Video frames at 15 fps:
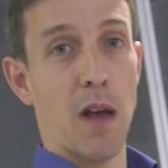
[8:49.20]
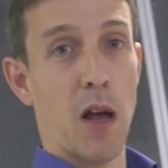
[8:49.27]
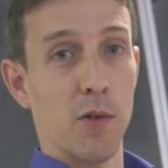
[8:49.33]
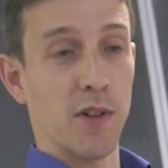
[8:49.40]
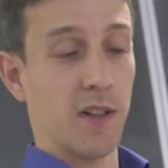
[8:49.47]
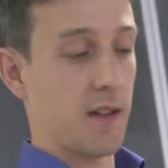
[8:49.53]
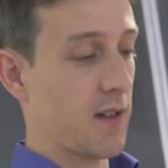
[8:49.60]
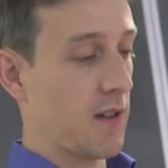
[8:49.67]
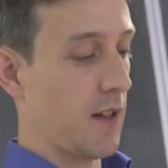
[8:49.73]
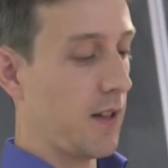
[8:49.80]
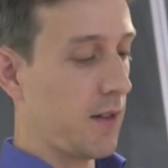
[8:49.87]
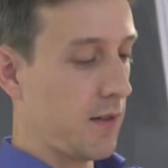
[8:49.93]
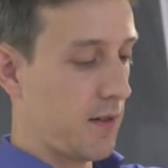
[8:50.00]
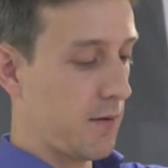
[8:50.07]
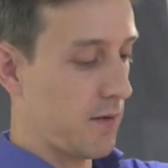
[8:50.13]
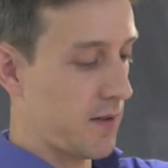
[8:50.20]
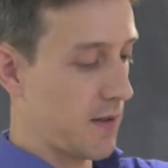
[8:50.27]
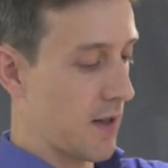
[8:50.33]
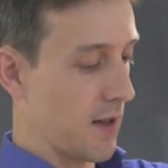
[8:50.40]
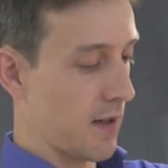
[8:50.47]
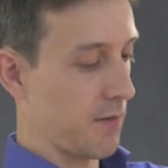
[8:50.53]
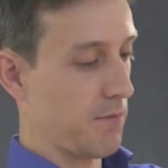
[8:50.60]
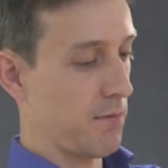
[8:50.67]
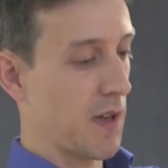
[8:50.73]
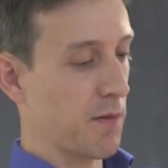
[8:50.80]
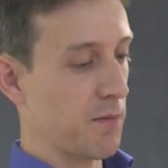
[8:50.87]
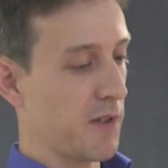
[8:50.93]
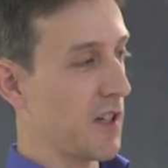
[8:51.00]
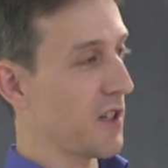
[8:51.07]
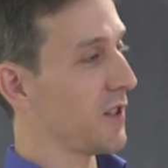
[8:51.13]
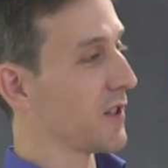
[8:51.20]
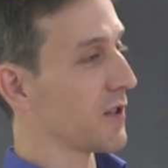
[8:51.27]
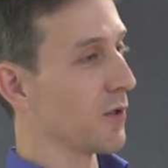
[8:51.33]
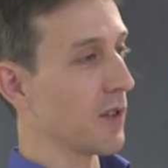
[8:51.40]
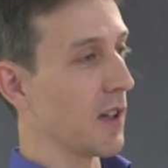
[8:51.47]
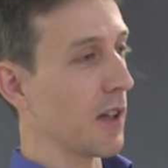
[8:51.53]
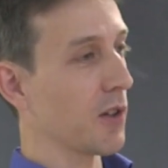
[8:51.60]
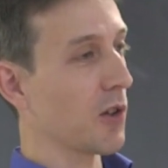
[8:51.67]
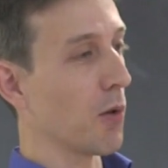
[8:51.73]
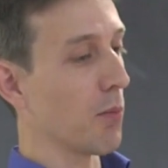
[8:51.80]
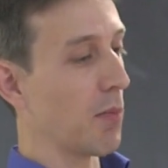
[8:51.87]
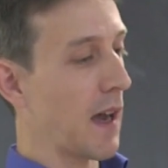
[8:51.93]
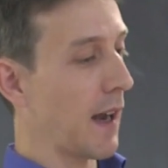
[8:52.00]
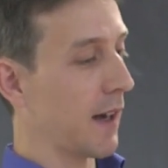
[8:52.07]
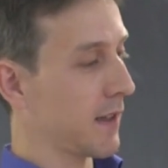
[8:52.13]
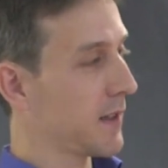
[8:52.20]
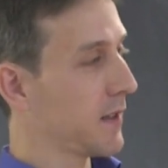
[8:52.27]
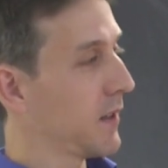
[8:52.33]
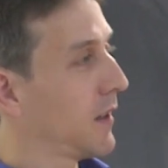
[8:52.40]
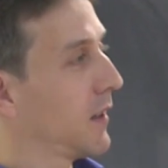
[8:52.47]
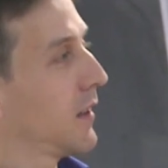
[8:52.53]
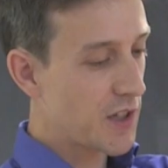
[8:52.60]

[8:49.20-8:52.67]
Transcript: bounded thing. Uh, mathematicians call that compact.